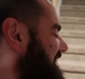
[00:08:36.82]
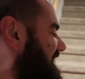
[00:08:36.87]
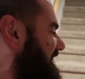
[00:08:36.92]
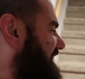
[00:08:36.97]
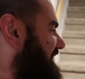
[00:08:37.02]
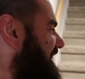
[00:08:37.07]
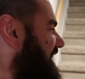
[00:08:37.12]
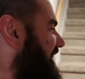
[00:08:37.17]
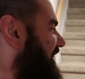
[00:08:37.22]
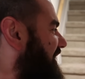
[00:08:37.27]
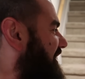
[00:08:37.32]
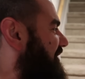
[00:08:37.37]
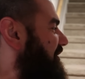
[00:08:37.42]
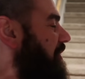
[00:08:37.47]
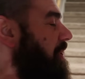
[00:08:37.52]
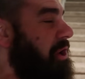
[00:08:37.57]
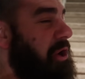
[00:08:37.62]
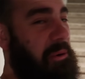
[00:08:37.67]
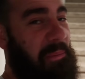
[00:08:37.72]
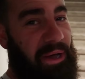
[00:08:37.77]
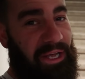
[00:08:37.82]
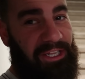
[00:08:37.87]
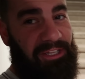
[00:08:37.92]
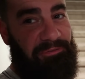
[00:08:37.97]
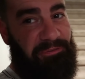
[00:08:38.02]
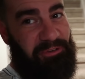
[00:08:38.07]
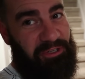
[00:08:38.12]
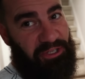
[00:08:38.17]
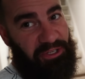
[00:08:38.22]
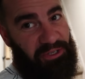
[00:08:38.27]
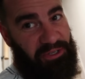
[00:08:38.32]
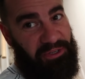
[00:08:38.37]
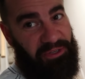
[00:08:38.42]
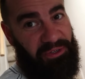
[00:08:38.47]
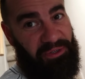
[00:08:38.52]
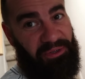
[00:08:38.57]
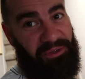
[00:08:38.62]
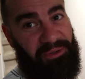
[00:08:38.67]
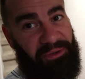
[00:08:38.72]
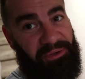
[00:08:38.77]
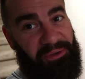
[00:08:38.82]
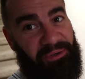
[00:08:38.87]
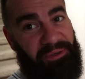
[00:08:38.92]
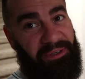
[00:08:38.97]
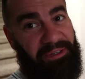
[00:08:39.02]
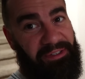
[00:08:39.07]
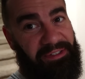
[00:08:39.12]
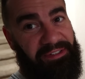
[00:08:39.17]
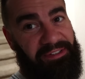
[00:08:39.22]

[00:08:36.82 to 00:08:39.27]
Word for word: dang it. No bunny for you.